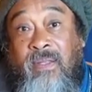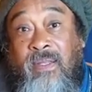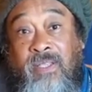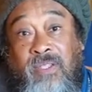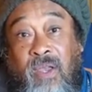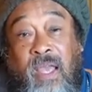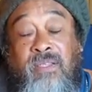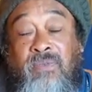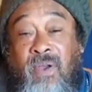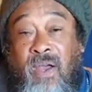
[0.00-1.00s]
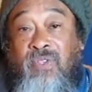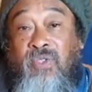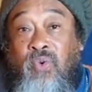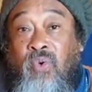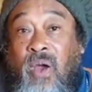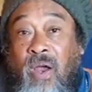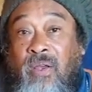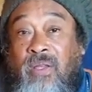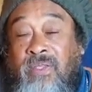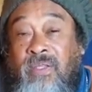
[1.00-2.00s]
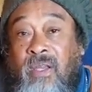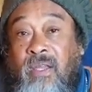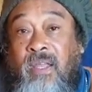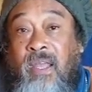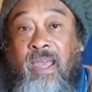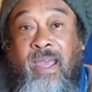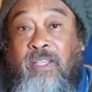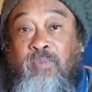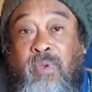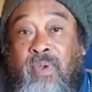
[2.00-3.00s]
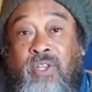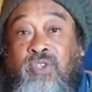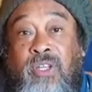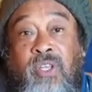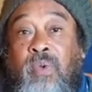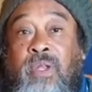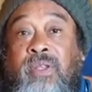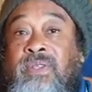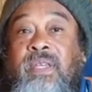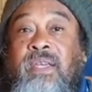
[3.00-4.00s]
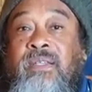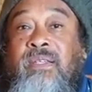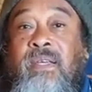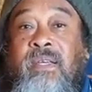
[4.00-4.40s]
That's as far as you are concerned. Experientially, you will not see it.